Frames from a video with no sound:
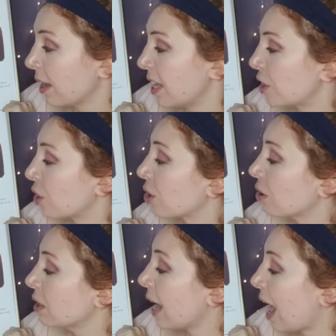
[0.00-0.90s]
In the
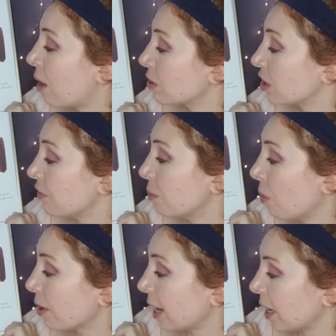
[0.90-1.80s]
early hours of the
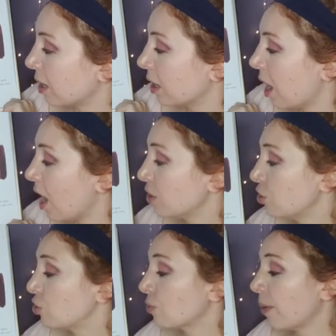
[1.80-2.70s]
morning, a
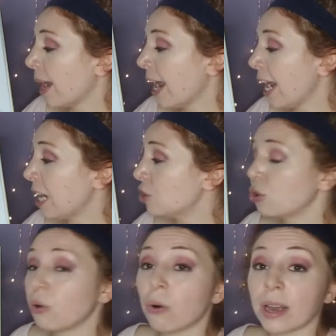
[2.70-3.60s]
strange
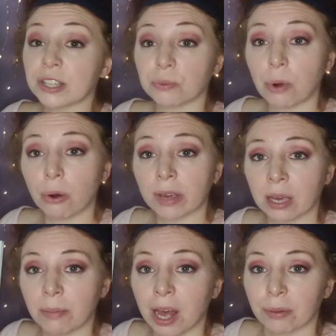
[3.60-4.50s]
noise woke
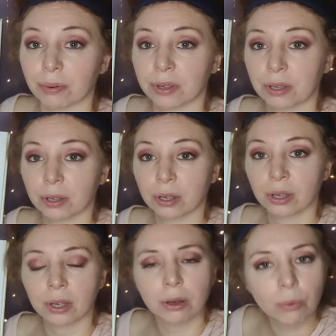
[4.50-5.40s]
him up.
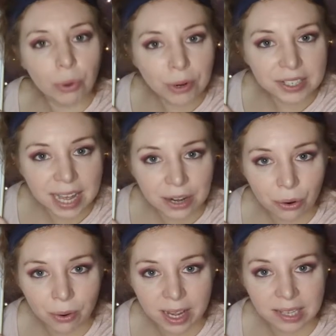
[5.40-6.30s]
What was that
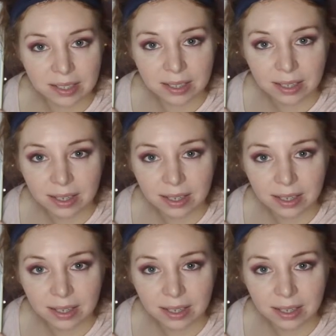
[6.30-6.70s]
noise?